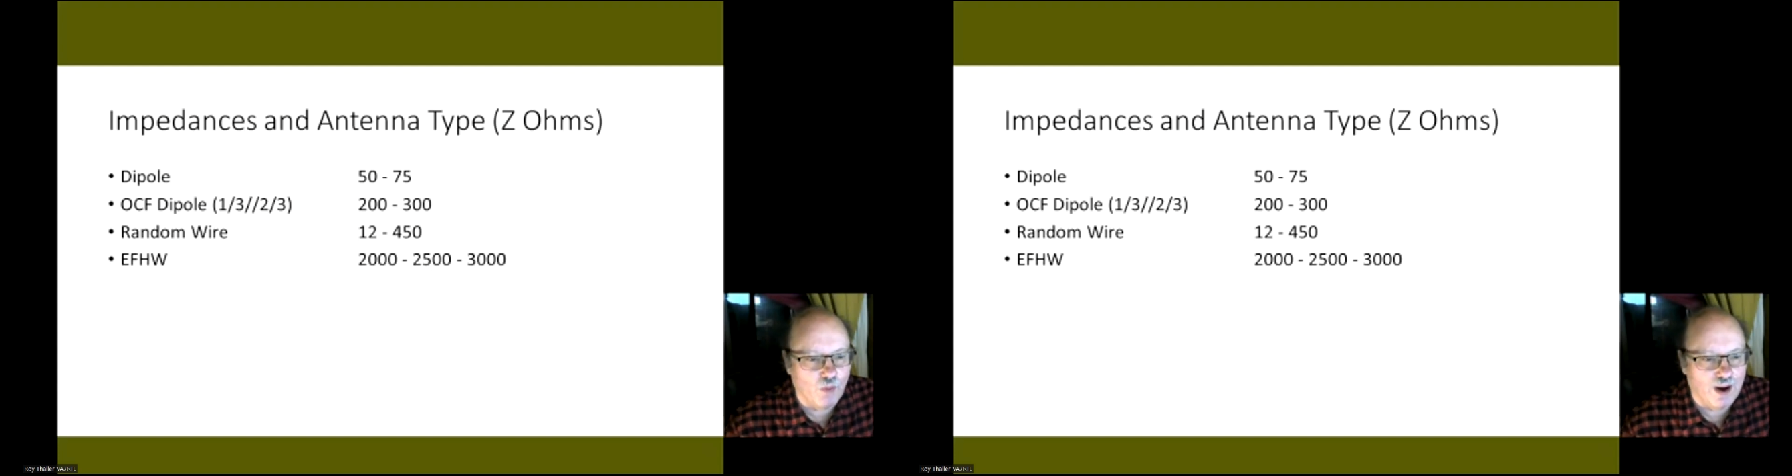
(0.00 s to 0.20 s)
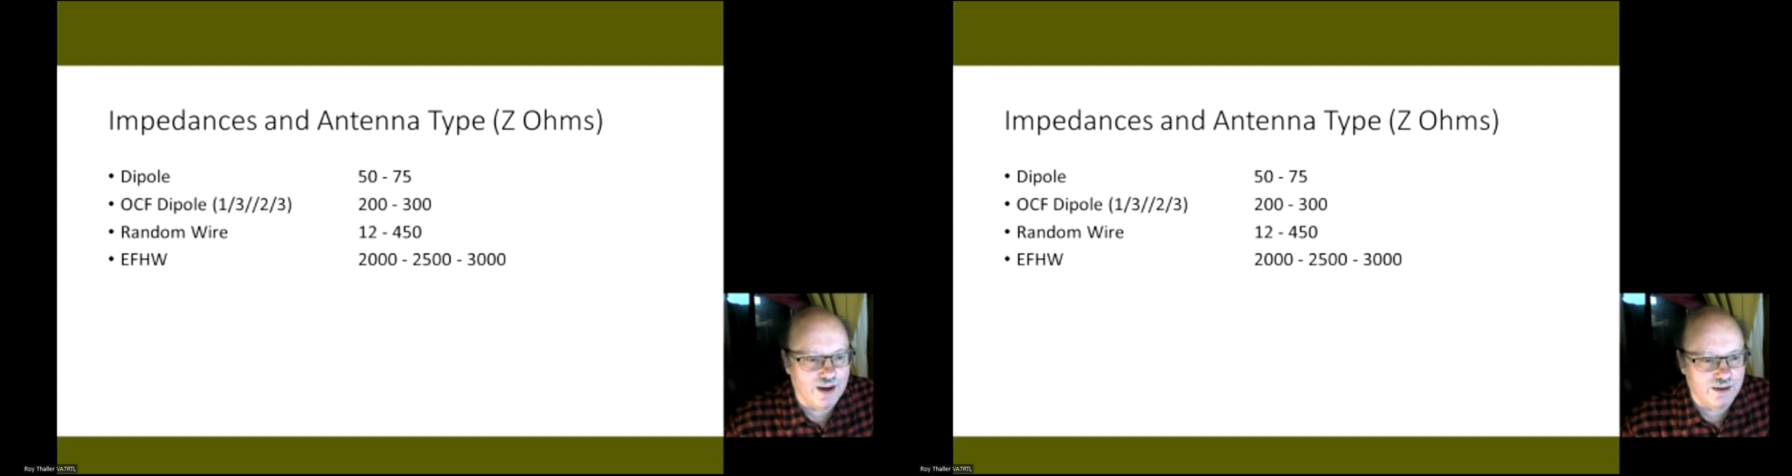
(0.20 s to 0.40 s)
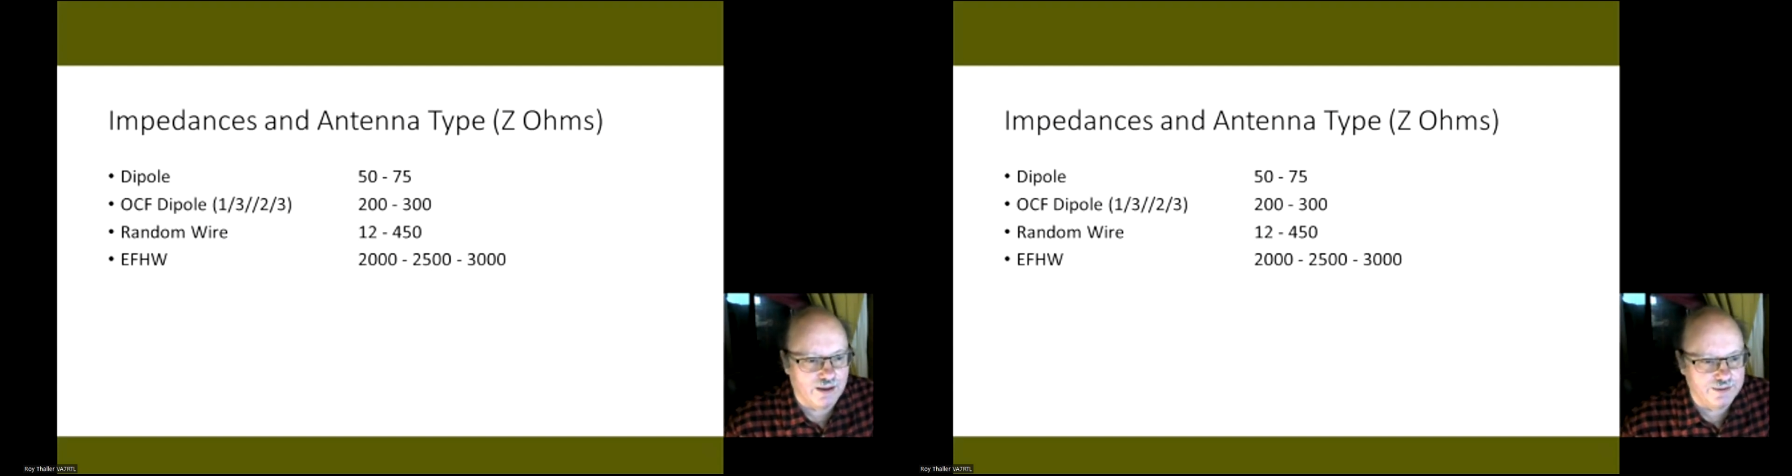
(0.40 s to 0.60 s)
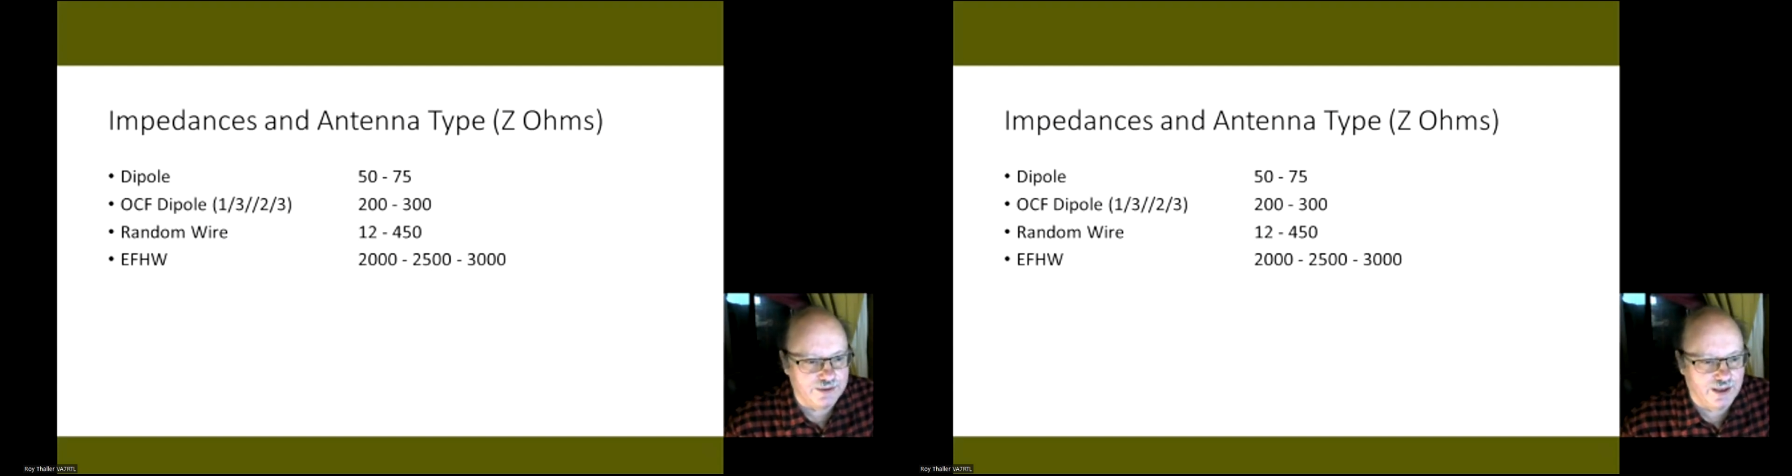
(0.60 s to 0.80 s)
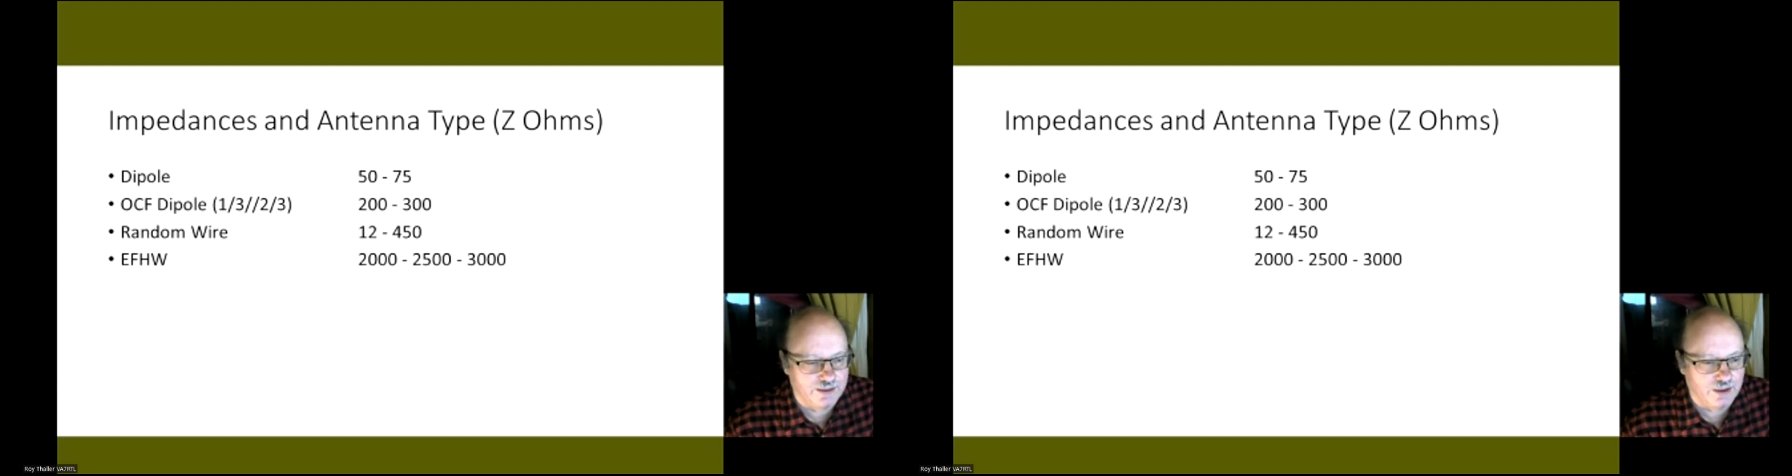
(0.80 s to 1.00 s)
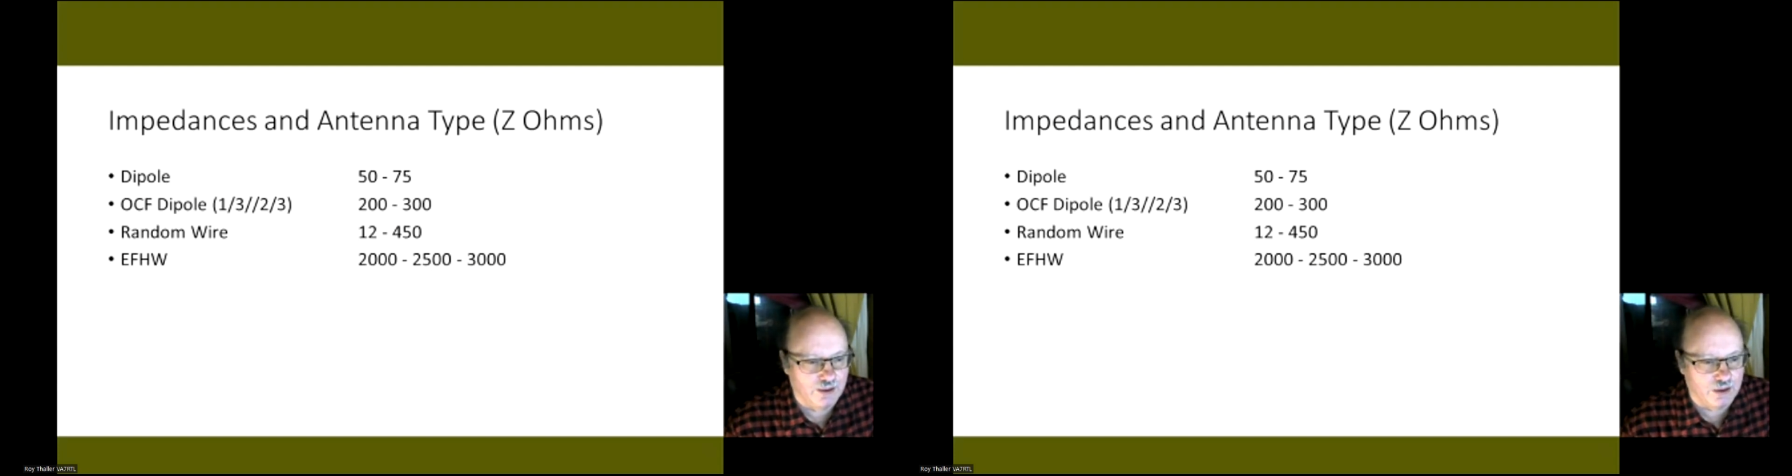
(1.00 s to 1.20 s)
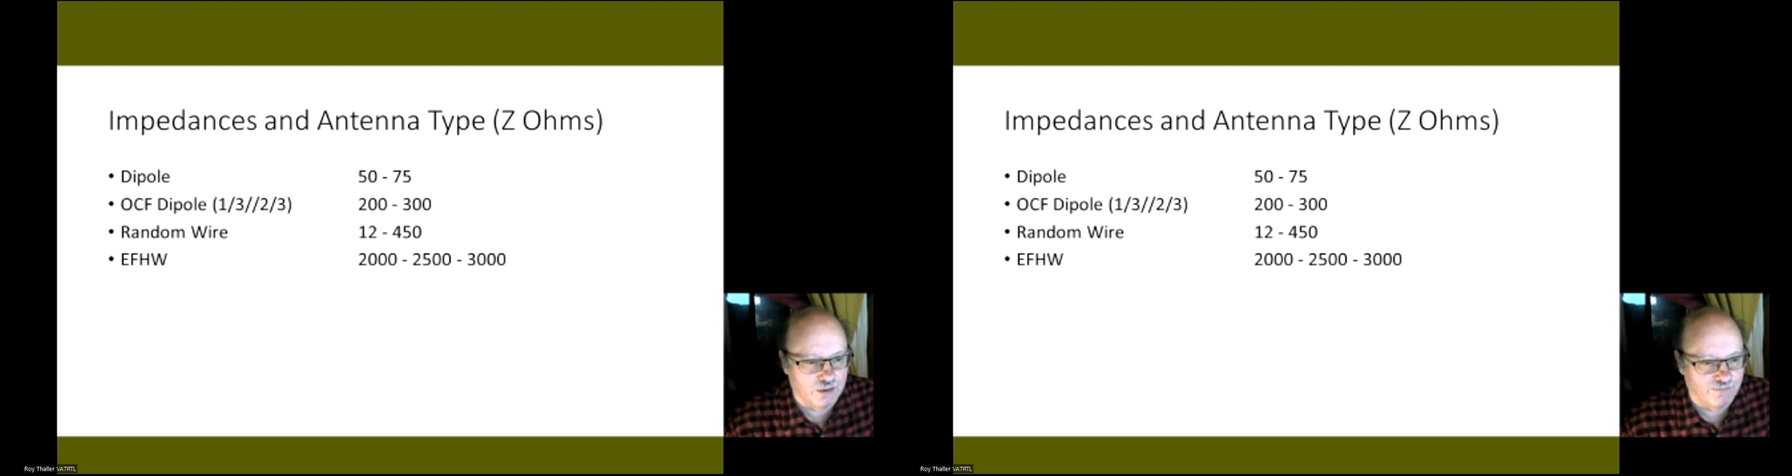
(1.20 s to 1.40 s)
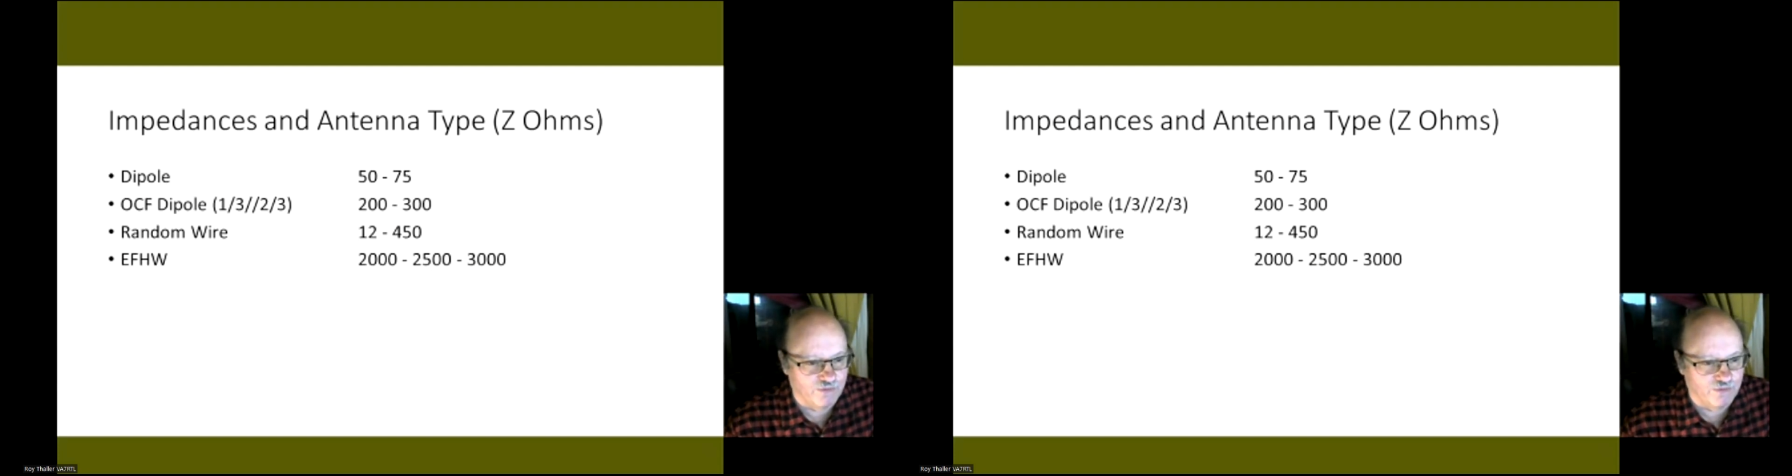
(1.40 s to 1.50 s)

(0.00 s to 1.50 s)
wire antenna or a